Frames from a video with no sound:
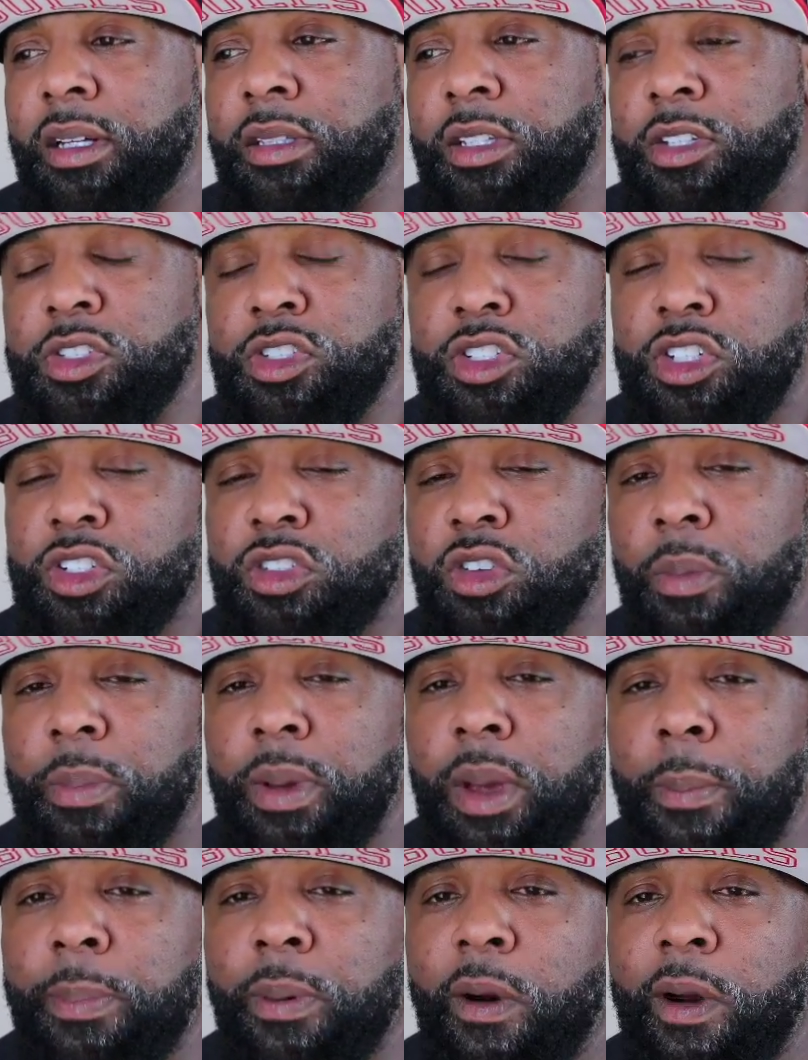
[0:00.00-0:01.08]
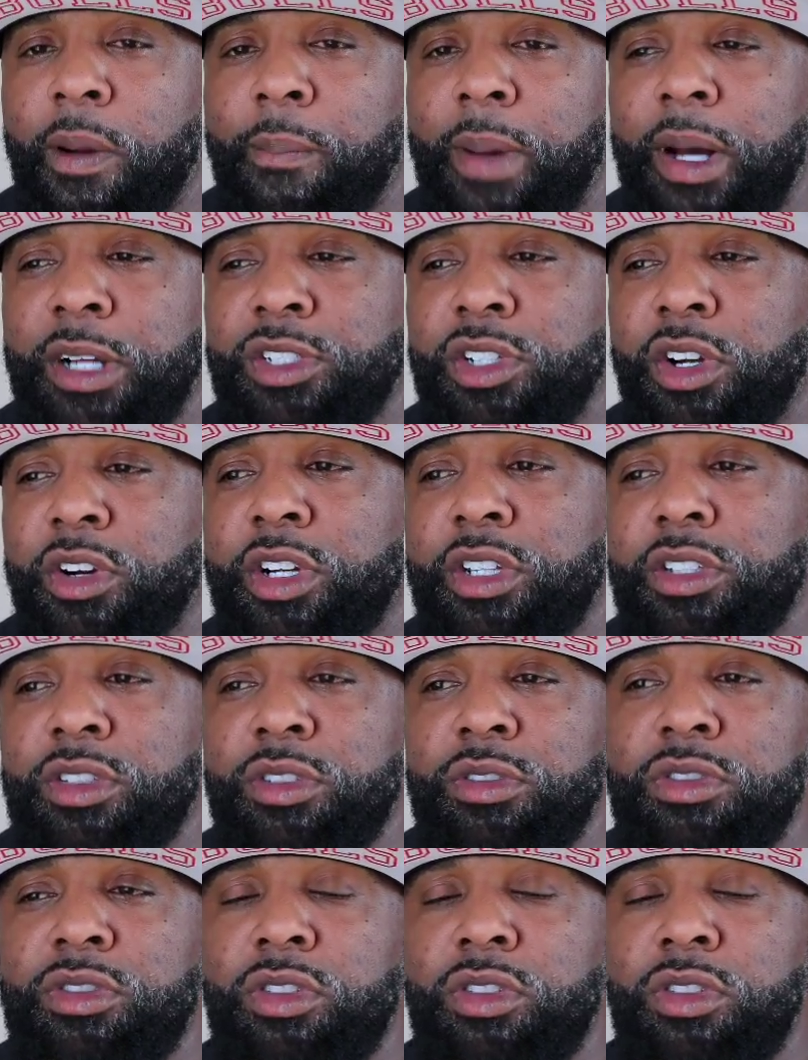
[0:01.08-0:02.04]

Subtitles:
this is just going to be a part of my journey too.